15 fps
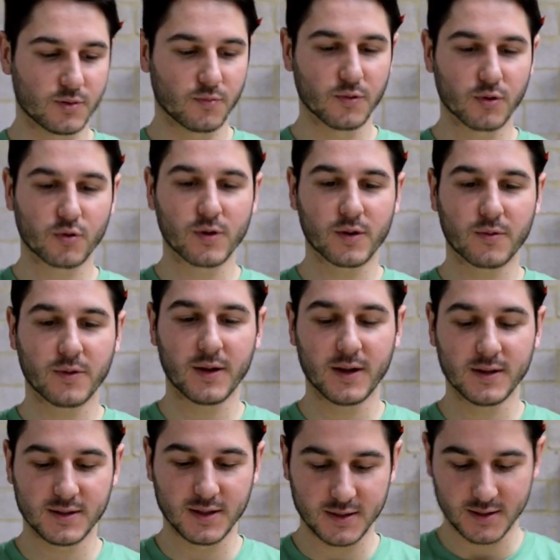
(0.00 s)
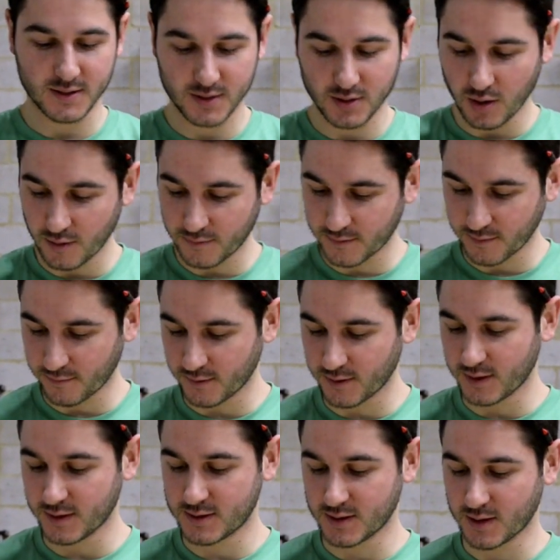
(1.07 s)
Real quick, while the head's nice and soft, we
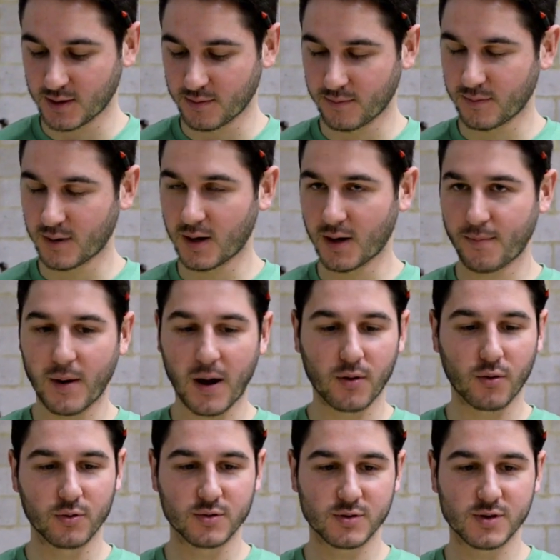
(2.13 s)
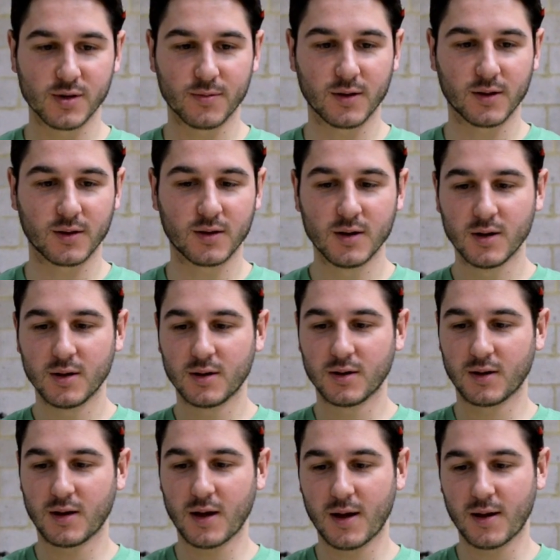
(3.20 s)
need some pot holders or something.
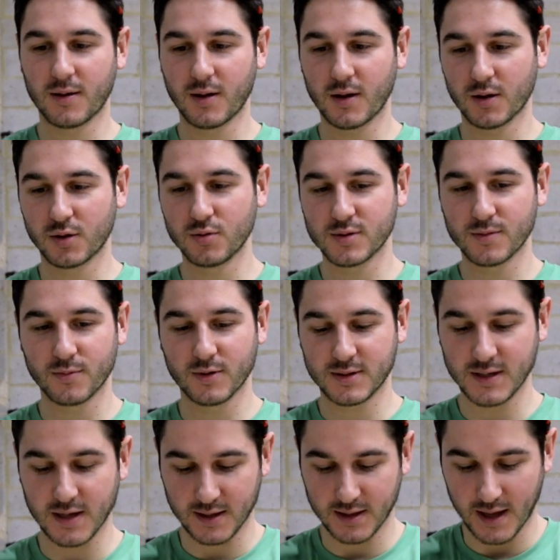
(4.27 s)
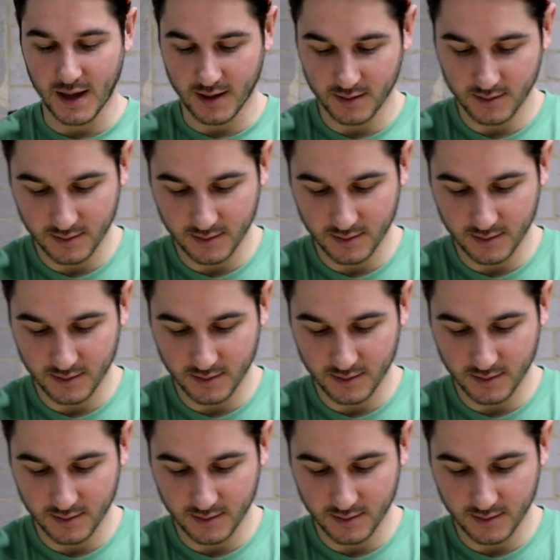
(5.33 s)
You can use them, but it's not that